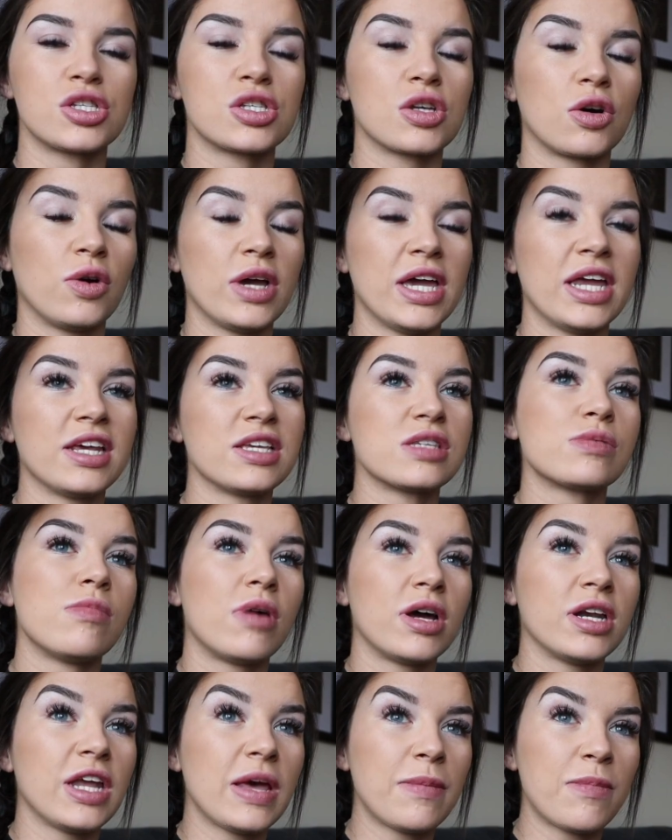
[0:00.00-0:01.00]
So it is
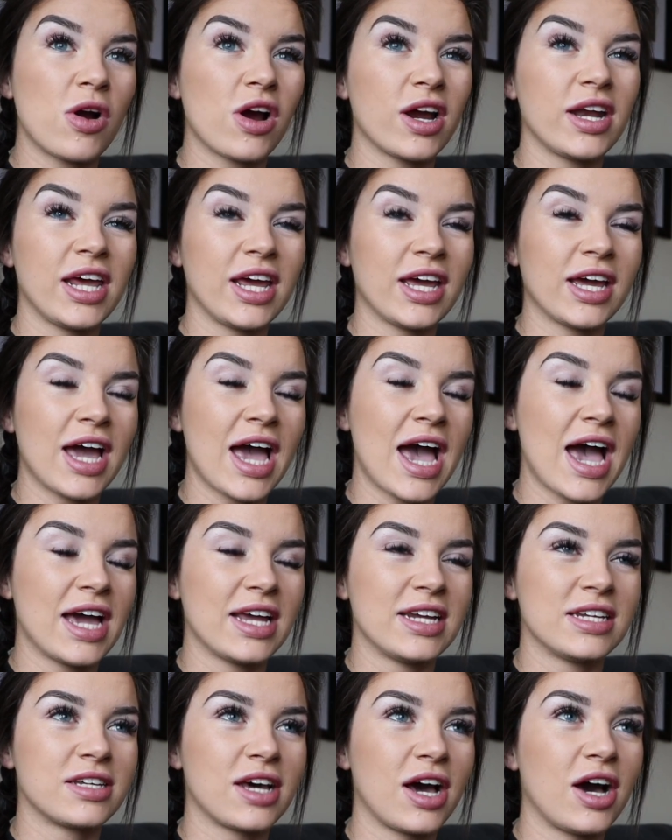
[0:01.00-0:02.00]
Monday morning
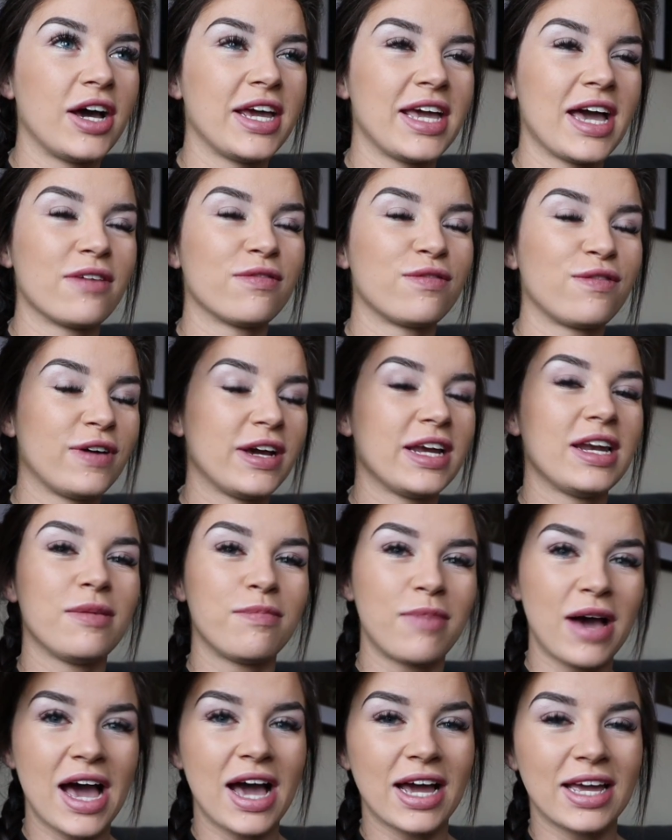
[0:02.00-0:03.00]
and I am finally
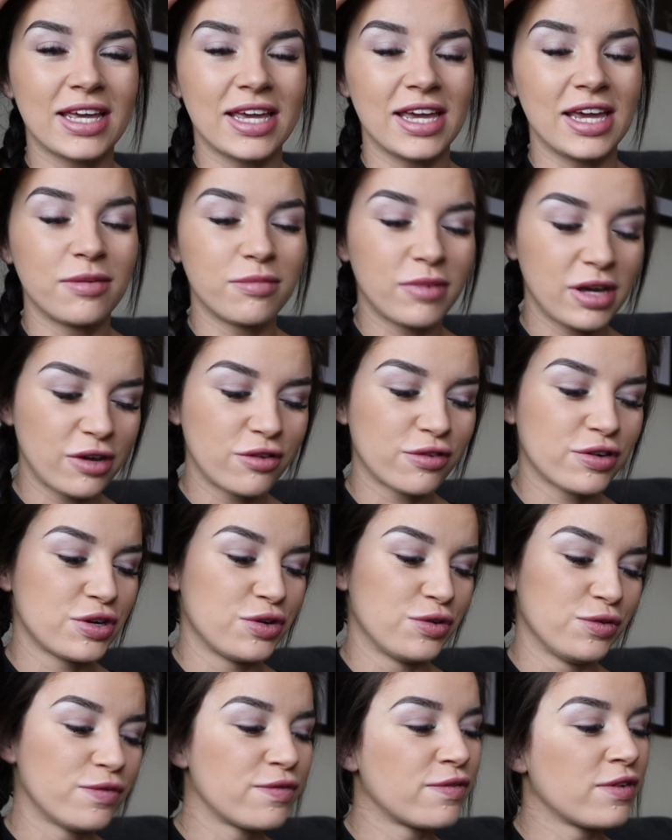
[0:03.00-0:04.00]
back in my
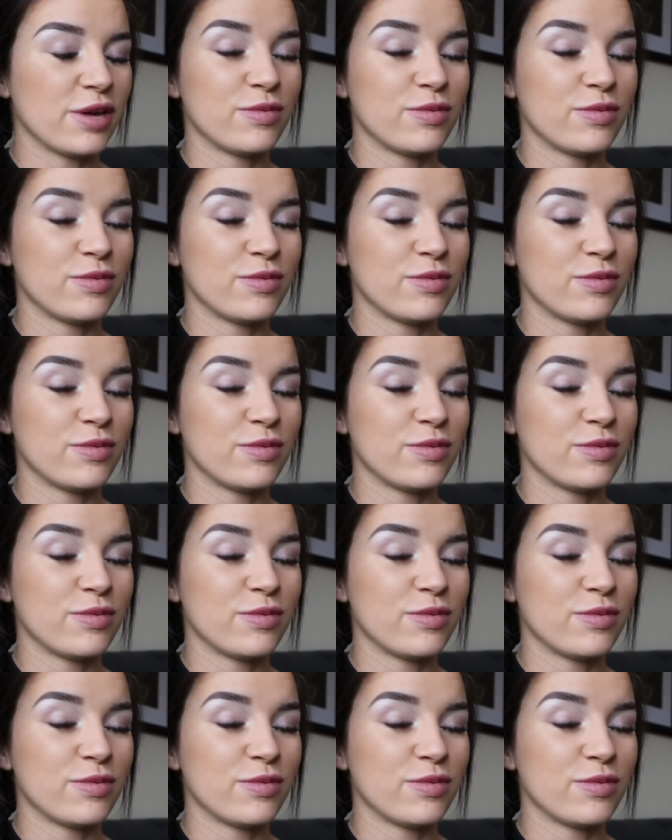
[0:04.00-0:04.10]
groove.